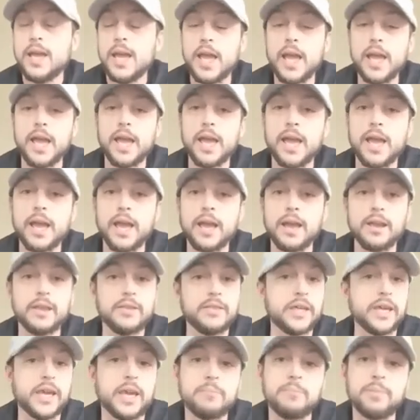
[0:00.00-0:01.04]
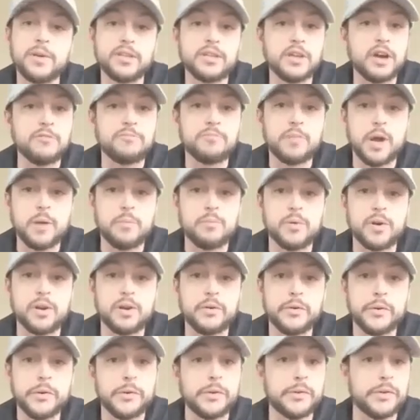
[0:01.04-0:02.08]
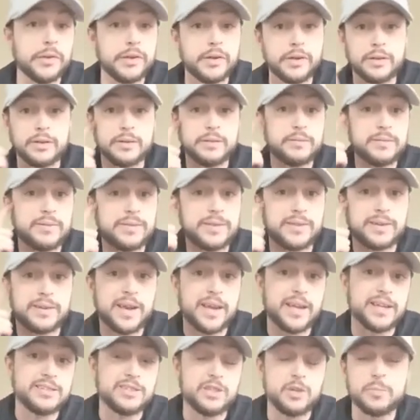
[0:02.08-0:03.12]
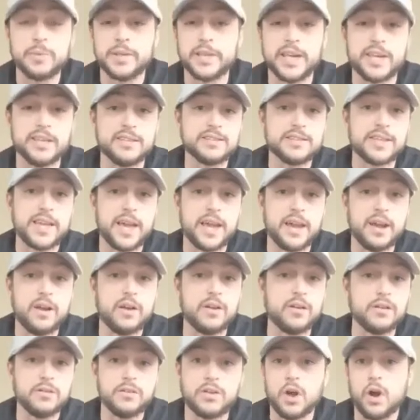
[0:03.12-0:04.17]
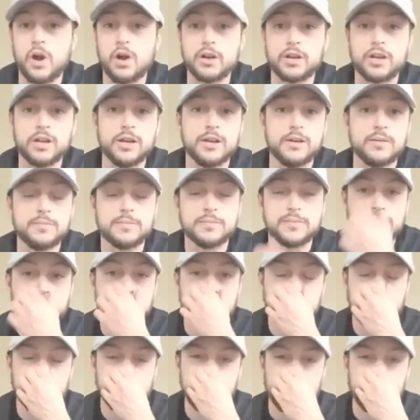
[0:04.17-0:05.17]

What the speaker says: and they get picked off by a predator. They're kind of stupid. They get scared. A dog comes.